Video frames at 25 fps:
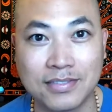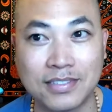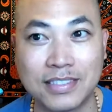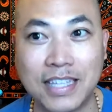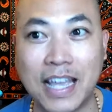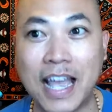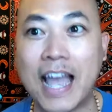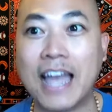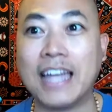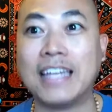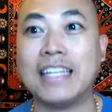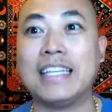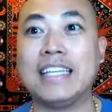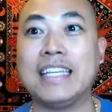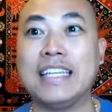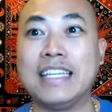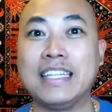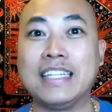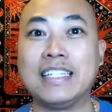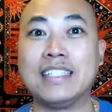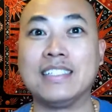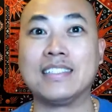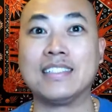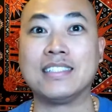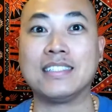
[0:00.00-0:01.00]
That
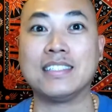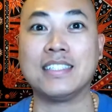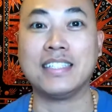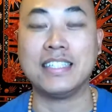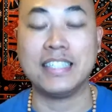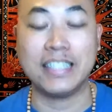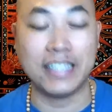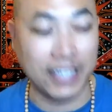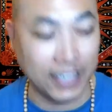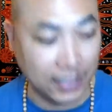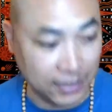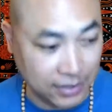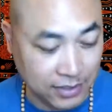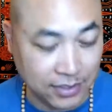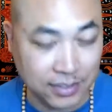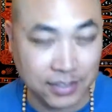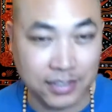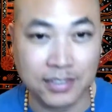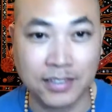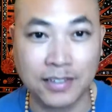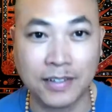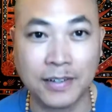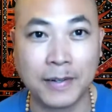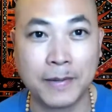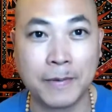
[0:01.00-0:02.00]
is
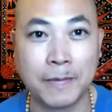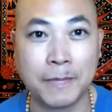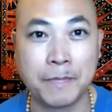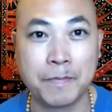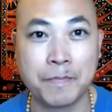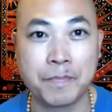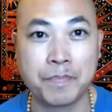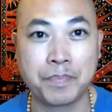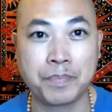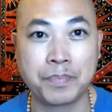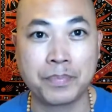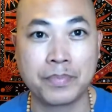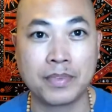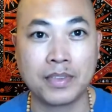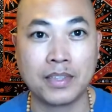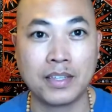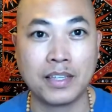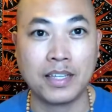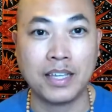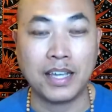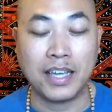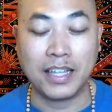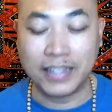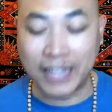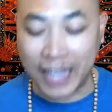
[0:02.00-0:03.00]
it.
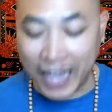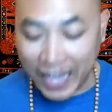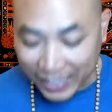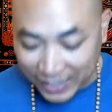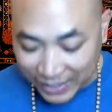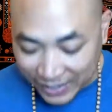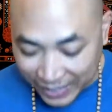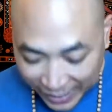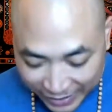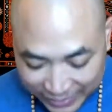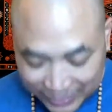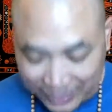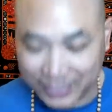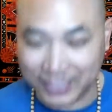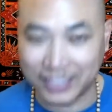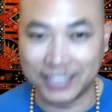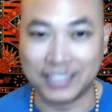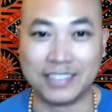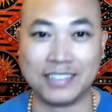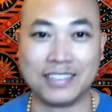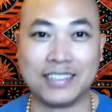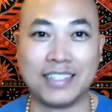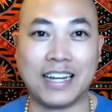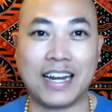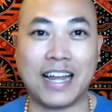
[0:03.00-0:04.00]
And that
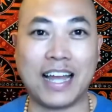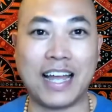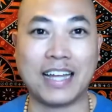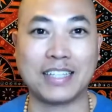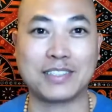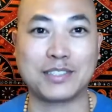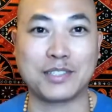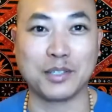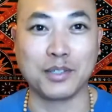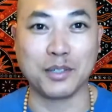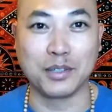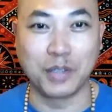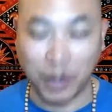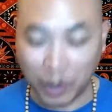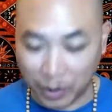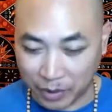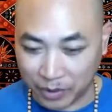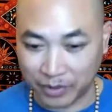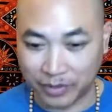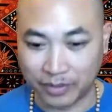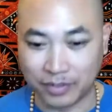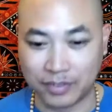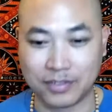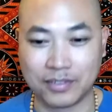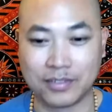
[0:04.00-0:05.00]
lesson that I had to
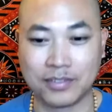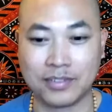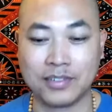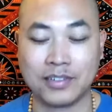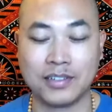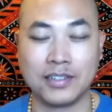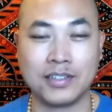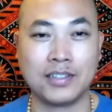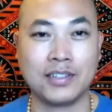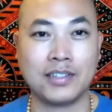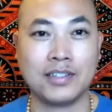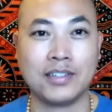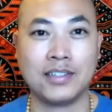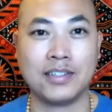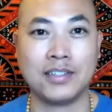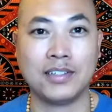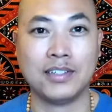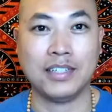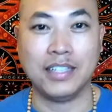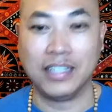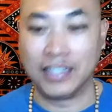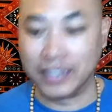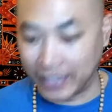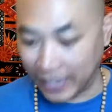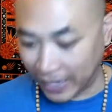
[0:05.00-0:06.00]
learn
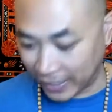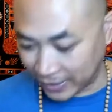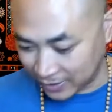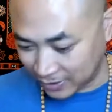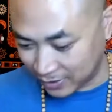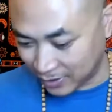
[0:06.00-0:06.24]
in that